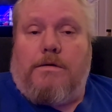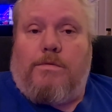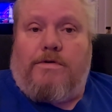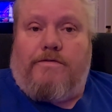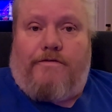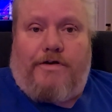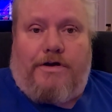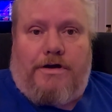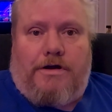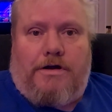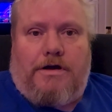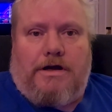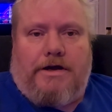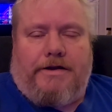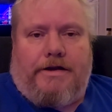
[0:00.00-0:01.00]
We've
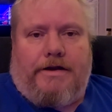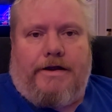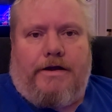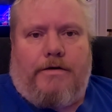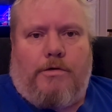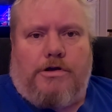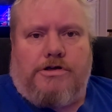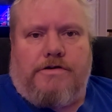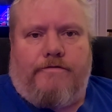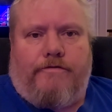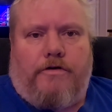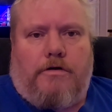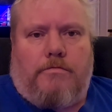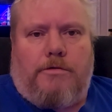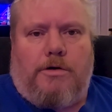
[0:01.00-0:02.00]
had a day of watching
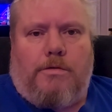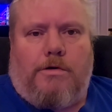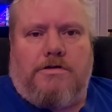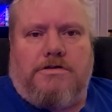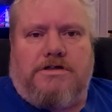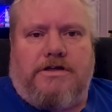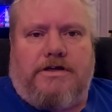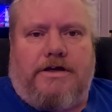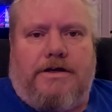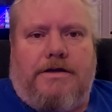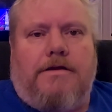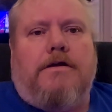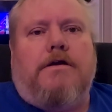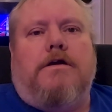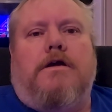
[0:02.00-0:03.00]
Formula 1
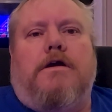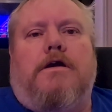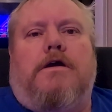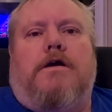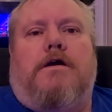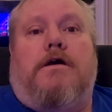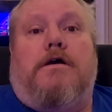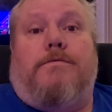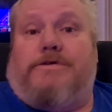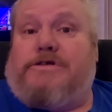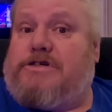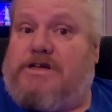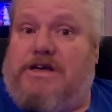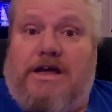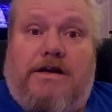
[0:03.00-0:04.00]
today,
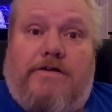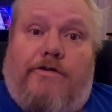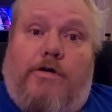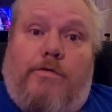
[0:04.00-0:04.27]
which is kind of